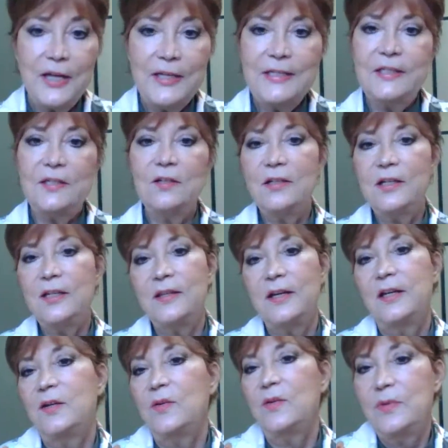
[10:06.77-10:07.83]
ideally
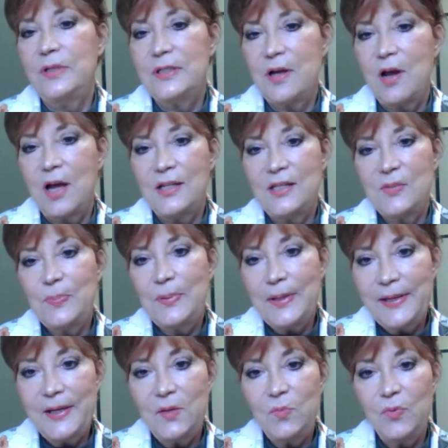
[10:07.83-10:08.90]
that it was God's
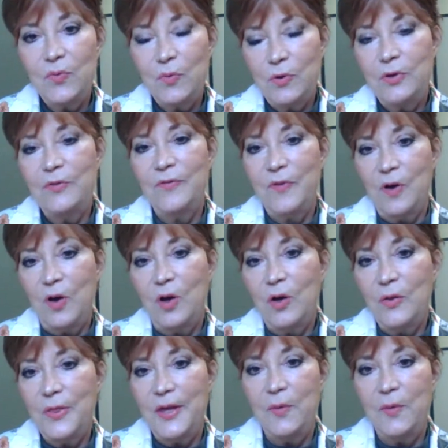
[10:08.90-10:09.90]
plan before the fall